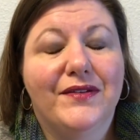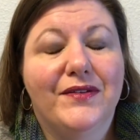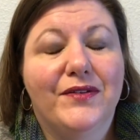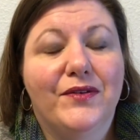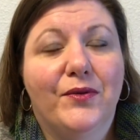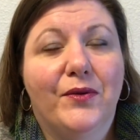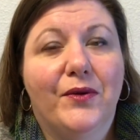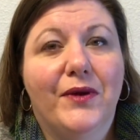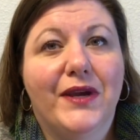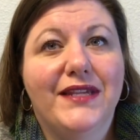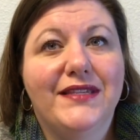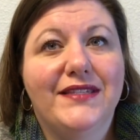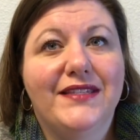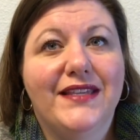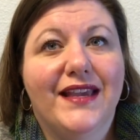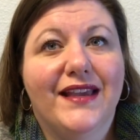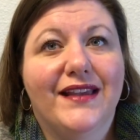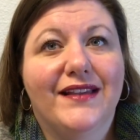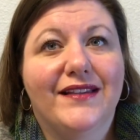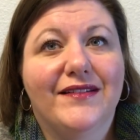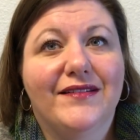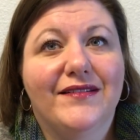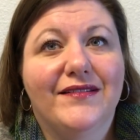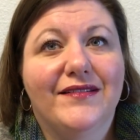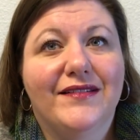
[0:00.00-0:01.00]

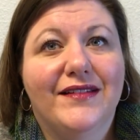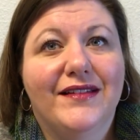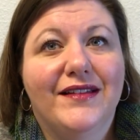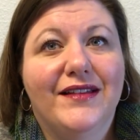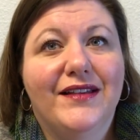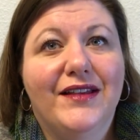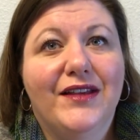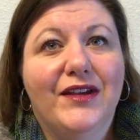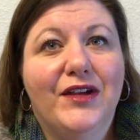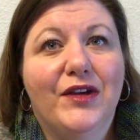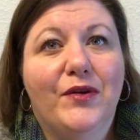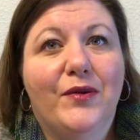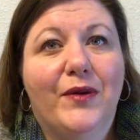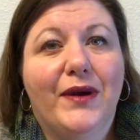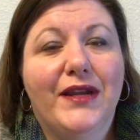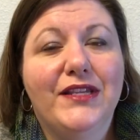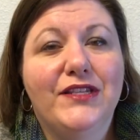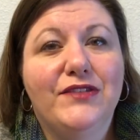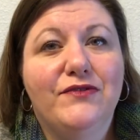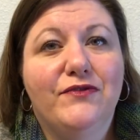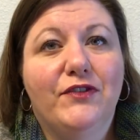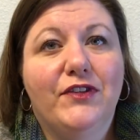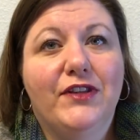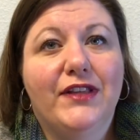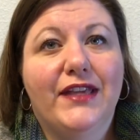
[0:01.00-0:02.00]

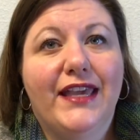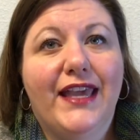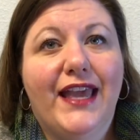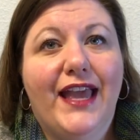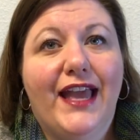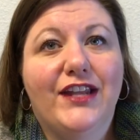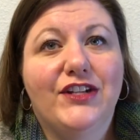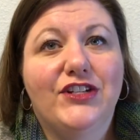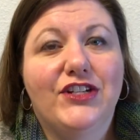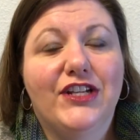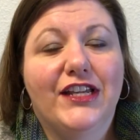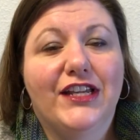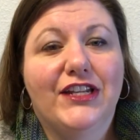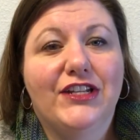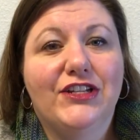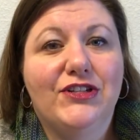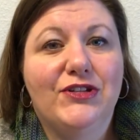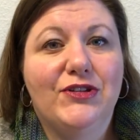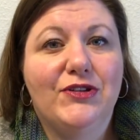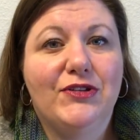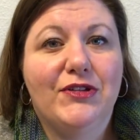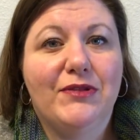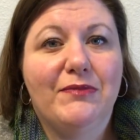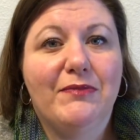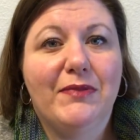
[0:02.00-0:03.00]
gracefully edging
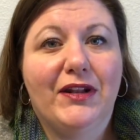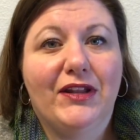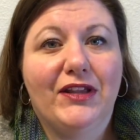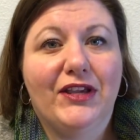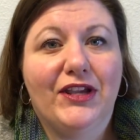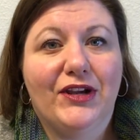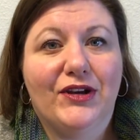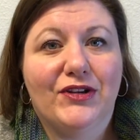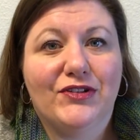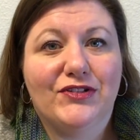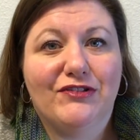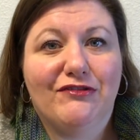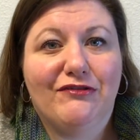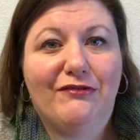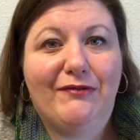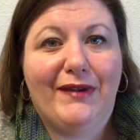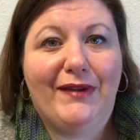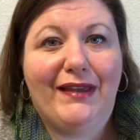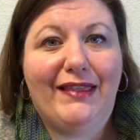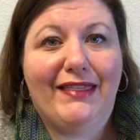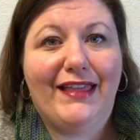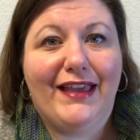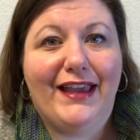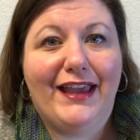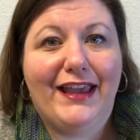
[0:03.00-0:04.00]
into the middle years of
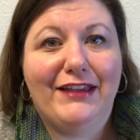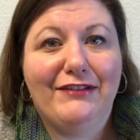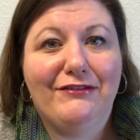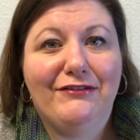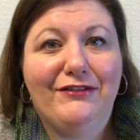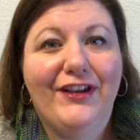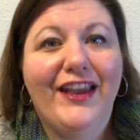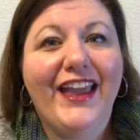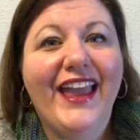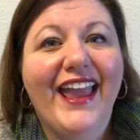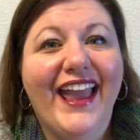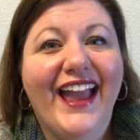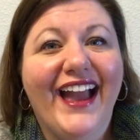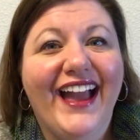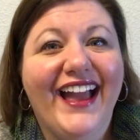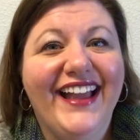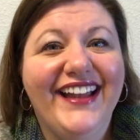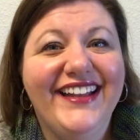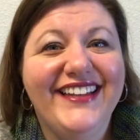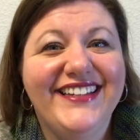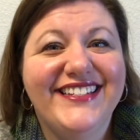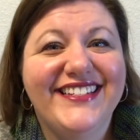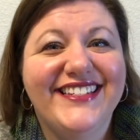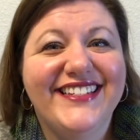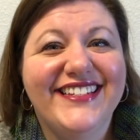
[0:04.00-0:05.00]
my life.
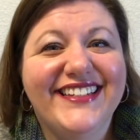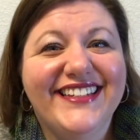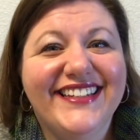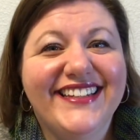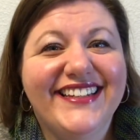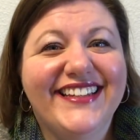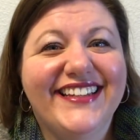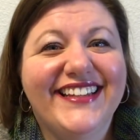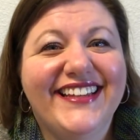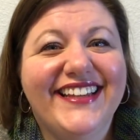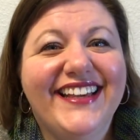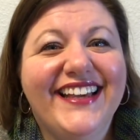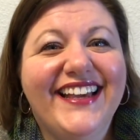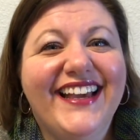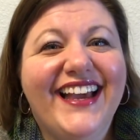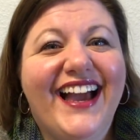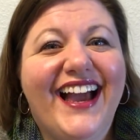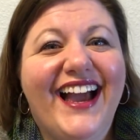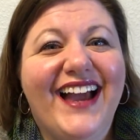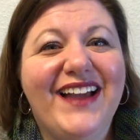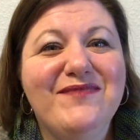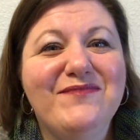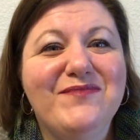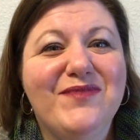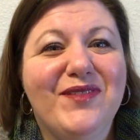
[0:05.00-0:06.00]
And
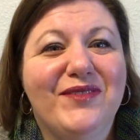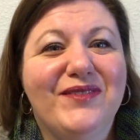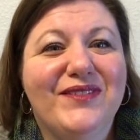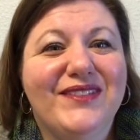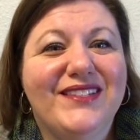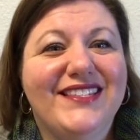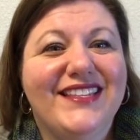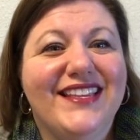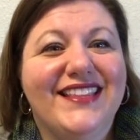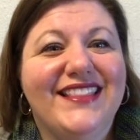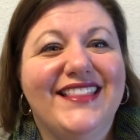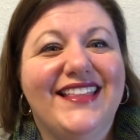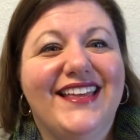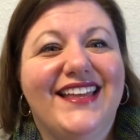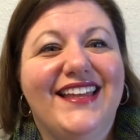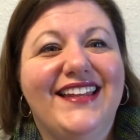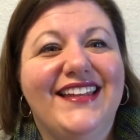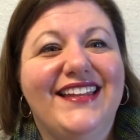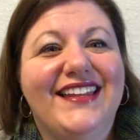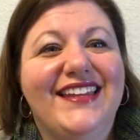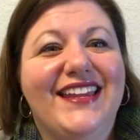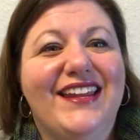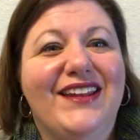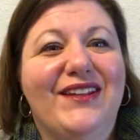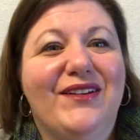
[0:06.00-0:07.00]
I'm noticing that,
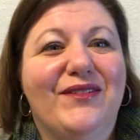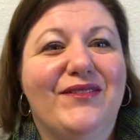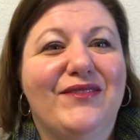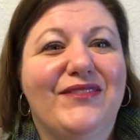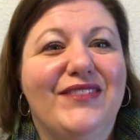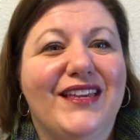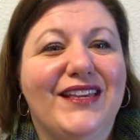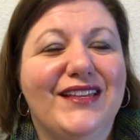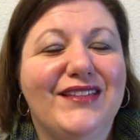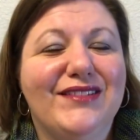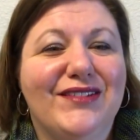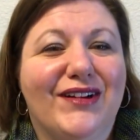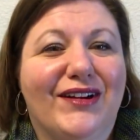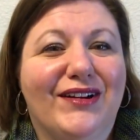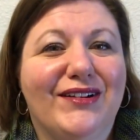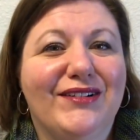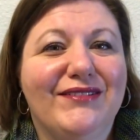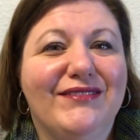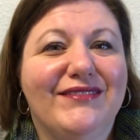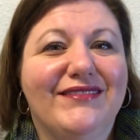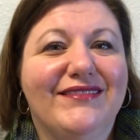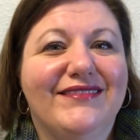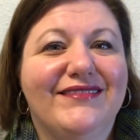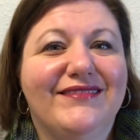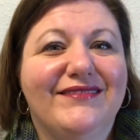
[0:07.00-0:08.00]
things aren't